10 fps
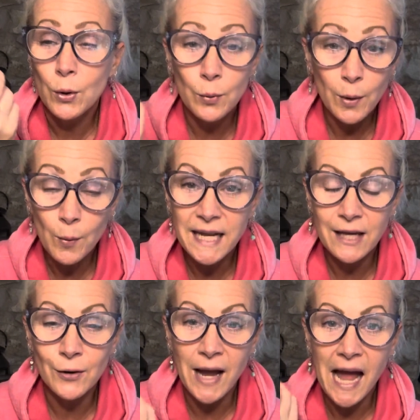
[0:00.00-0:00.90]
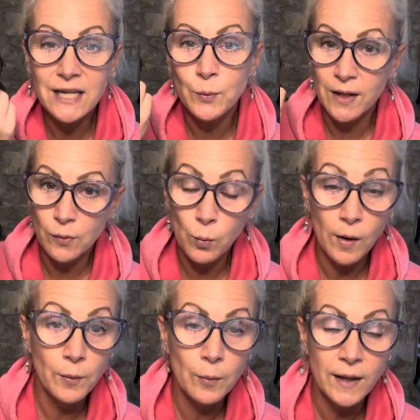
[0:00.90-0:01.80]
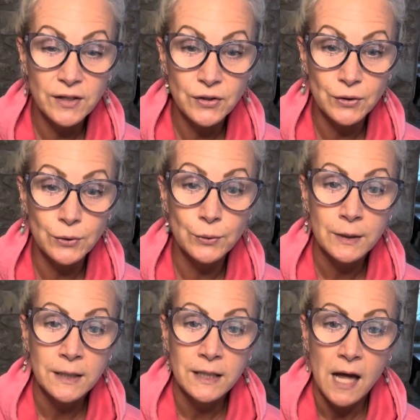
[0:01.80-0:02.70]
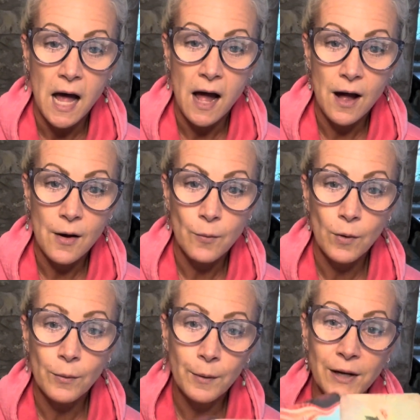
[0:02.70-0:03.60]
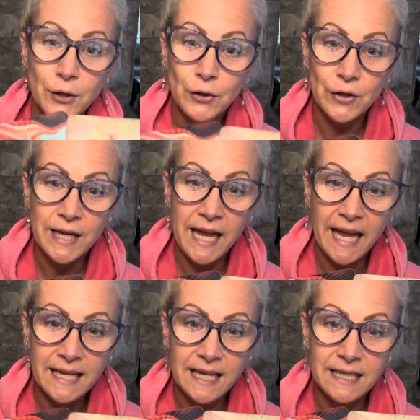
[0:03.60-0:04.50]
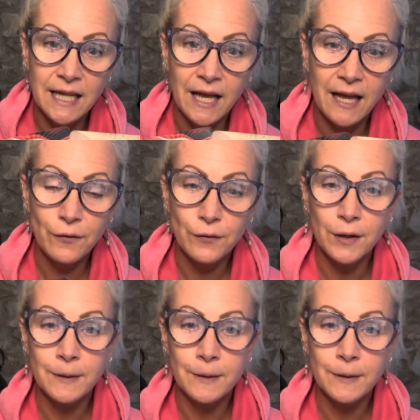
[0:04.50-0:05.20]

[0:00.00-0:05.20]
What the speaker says: we want to interact with, what we want to do, what we want to create in life.